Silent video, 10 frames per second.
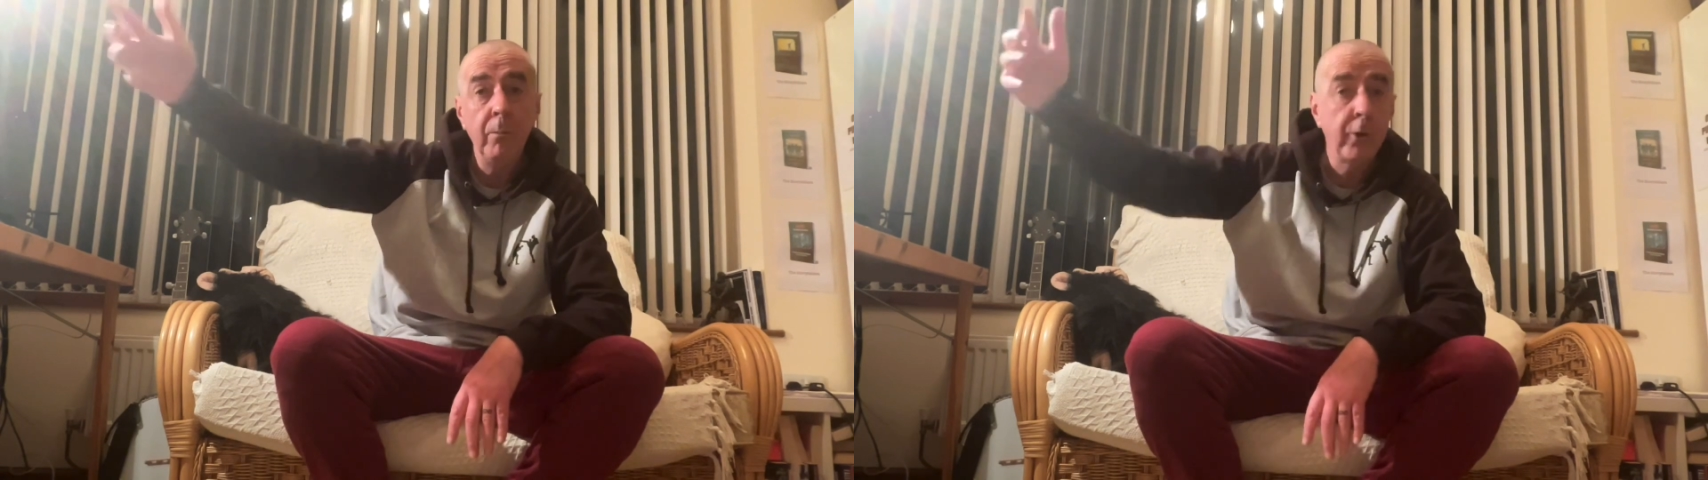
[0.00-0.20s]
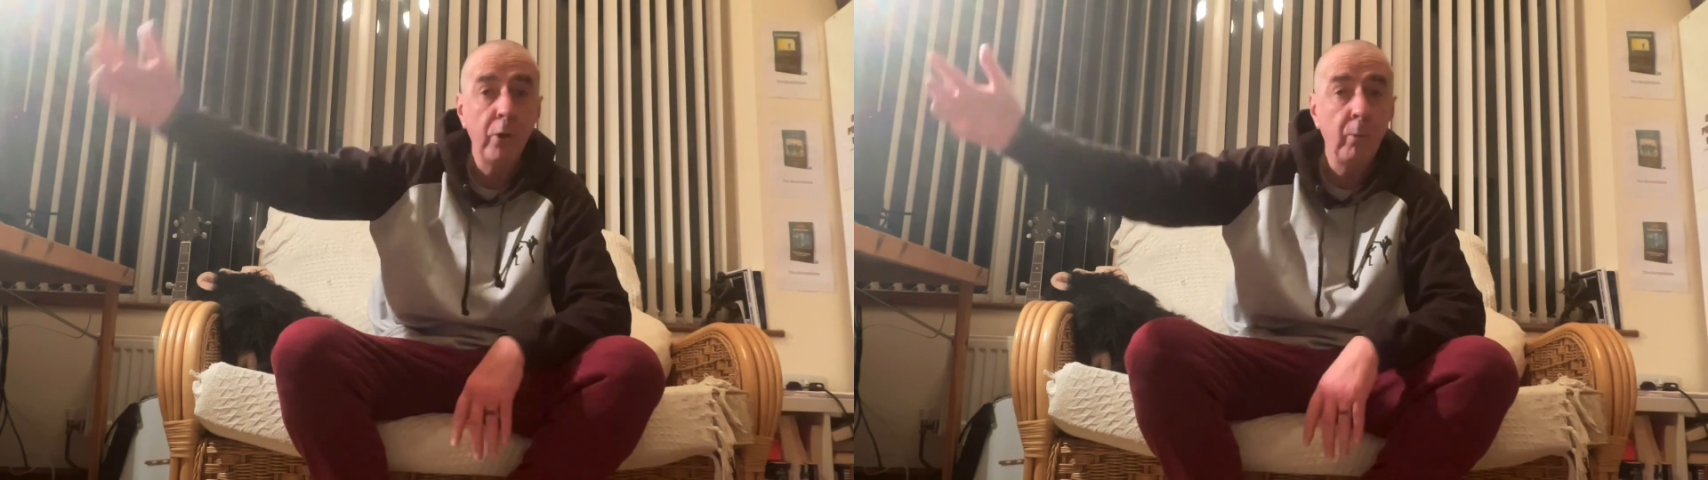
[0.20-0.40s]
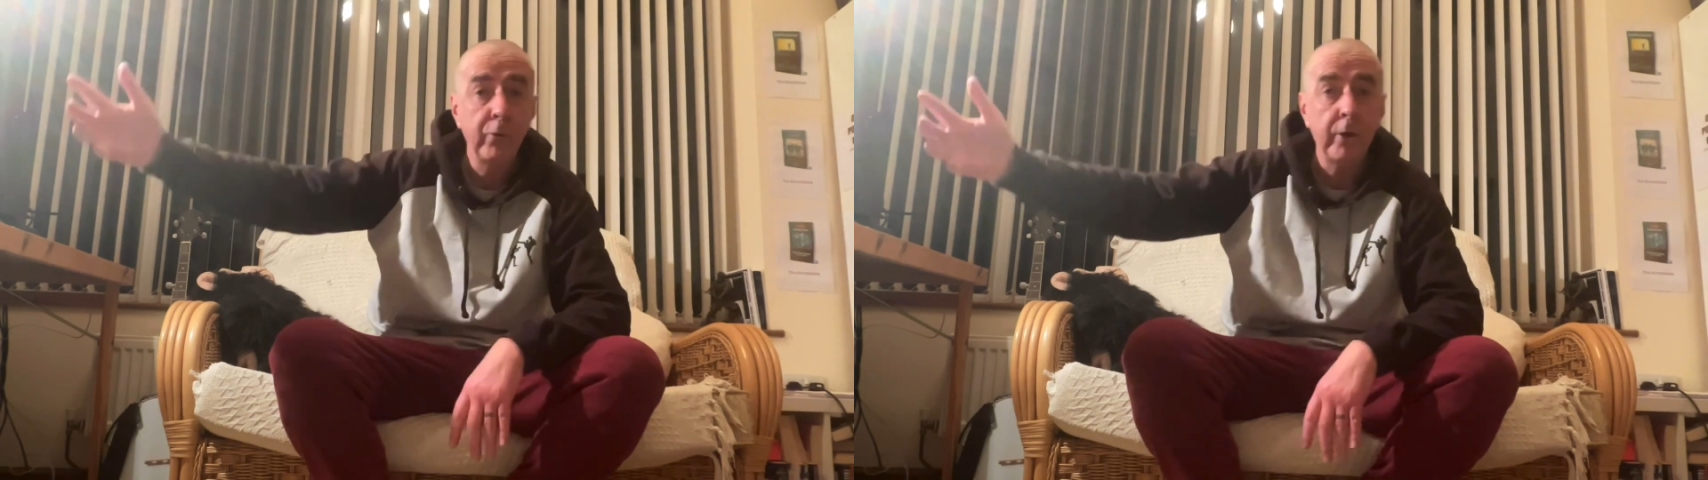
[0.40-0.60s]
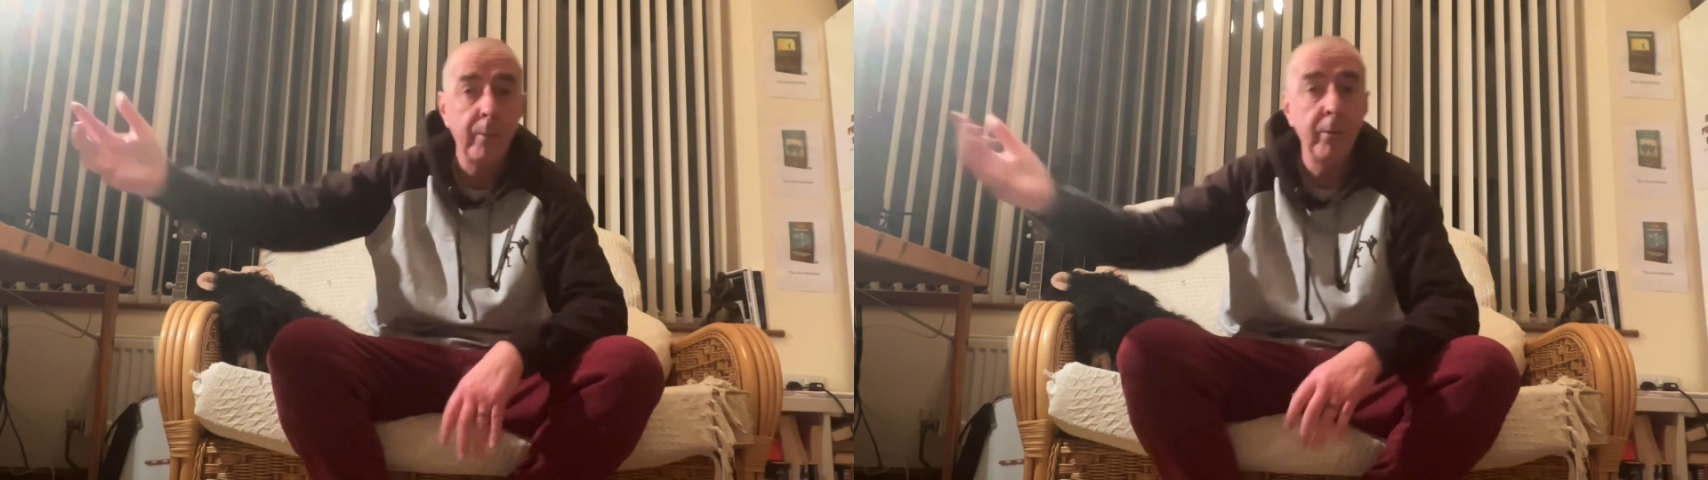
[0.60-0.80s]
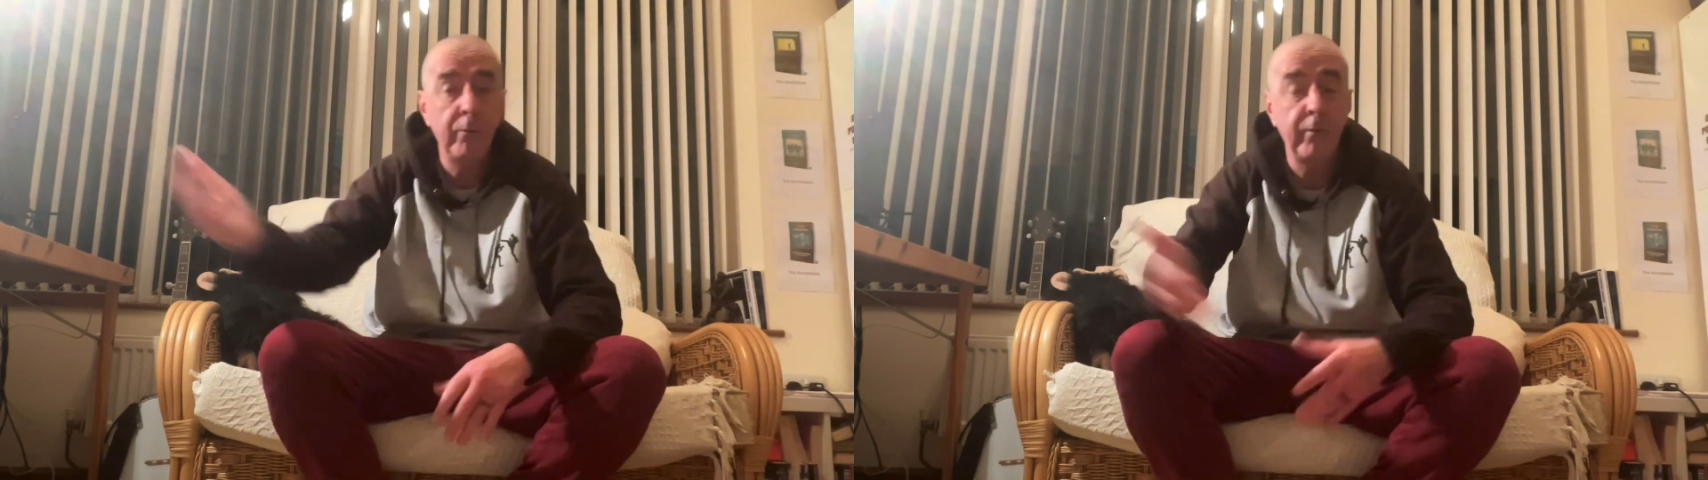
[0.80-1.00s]
I don't know what's going to
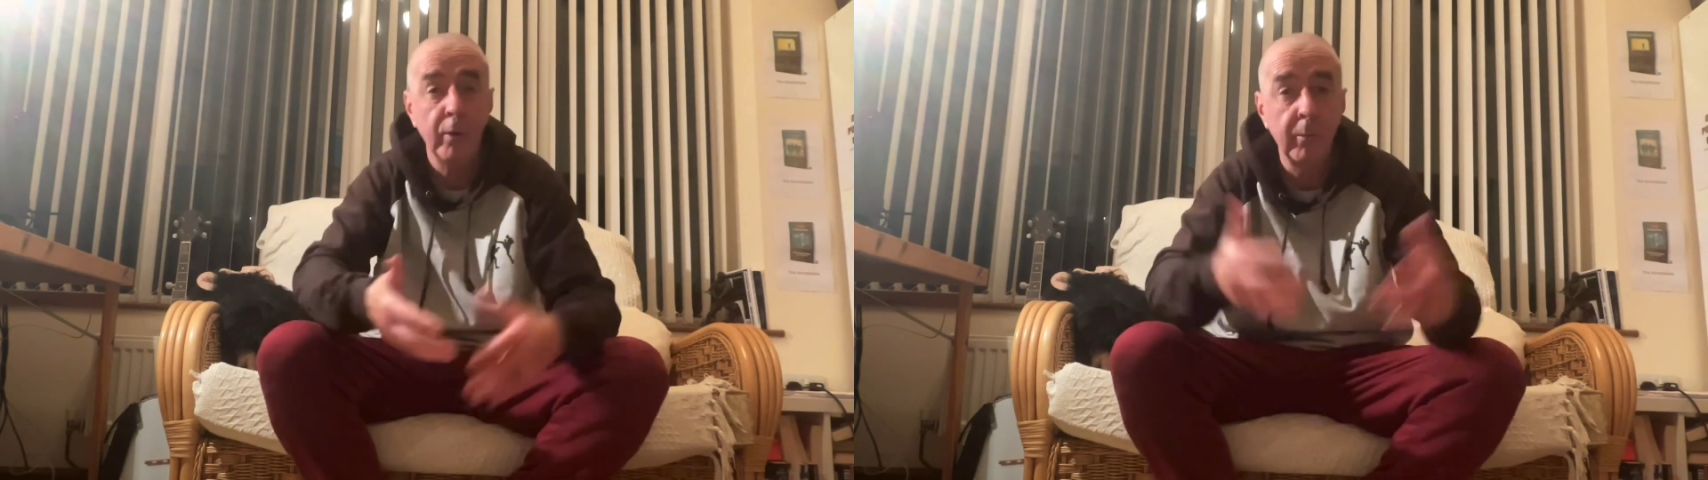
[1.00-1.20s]
happen with the film.